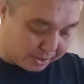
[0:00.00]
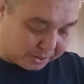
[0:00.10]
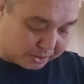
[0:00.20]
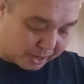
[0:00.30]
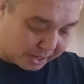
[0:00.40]

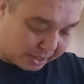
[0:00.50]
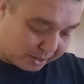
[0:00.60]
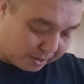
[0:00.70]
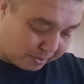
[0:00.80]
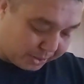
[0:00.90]
So I'm
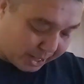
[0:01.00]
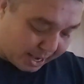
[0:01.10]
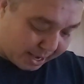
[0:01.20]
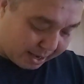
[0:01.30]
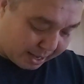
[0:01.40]
gonna go with
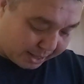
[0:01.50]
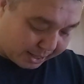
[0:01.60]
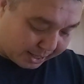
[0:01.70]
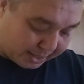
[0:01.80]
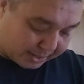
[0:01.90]
that. I
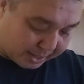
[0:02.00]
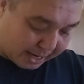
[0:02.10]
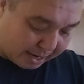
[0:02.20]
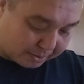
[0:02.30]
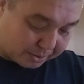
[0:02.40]
think he's gonna
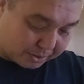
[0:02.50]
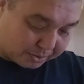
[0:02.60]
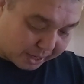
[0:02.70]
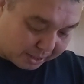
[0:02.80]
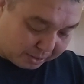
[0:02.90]

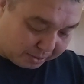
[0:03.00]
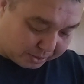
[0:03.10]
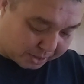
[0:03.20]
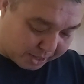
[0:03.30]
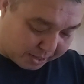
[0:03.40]
outstrike
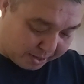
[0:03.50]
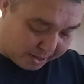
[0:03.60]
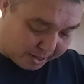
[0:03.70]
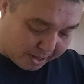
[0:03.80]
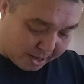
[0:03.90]
Loosa
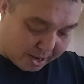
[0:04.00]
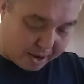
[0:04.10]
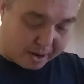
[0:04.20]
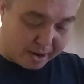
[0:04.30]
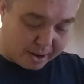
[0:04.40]

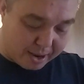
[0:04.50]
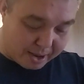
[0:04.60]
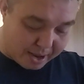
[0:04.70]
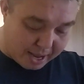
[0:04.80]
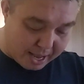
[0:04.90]

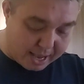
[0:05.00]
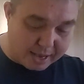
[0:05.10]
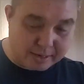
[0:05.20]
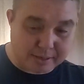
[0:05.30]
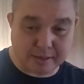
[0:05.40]

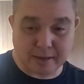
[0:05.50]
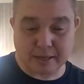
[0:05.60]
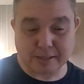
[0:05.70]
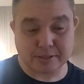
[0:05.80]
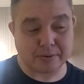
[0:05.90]
and
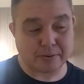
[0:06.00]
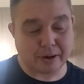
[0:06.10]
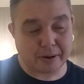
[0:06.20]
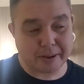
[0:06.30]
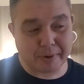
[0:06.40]
his
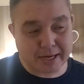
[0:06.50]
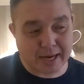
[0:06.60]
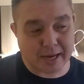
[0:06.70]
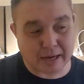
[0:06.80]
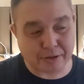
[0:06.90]
he might
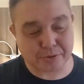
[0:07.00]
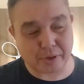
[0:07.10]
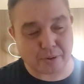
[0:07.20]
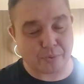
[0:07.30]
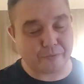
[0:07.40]
not
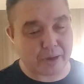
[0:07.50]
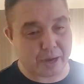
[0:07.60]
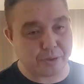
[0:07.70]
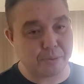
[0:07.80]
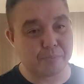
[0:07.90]
outstrike with
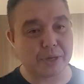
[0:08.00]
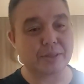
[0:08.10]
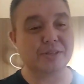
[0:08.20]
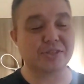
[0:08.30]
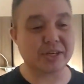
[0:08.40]
volume,
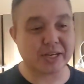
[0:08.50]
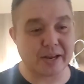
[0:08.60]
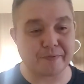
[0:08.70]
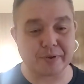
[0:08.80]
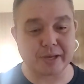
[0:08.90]
but the
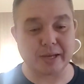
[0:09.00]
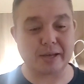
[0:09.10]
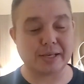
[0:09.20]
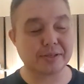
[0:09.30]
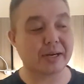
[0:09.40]
significant
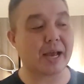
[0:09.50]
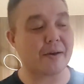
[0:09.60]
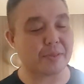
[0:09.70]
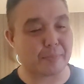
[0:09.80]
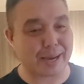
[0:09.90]
he's going to
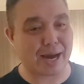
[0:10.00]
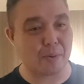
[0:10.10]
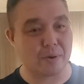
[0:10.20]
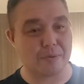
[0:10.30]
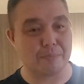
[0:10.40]
have the
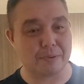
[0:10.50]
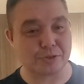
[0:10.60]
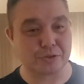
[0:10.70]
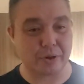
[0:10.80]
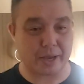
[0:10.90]
power
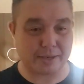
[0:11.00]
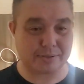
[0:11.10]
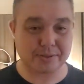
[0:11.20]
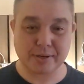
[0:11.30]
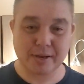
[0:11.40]

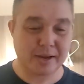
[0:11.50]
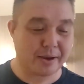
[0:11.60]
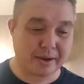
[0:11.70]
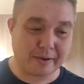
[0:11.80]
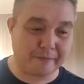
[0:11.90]
strikes.
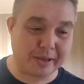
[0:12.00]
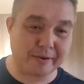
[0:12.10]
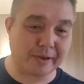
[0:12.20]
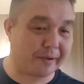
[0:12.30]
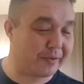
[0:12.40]
If he
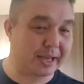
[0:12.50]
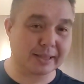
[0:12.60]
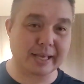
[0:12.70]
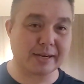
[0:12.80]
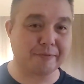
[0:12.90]
if he
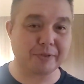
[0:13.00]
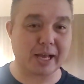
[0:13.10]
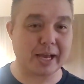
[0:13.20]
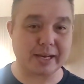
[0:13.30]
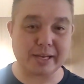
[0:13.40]
can land a
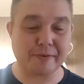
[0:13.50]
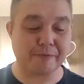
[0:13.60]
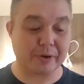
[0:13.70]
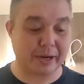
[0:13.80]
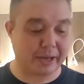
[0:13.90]
flying knee,
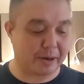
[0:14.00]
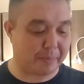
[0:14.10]
forget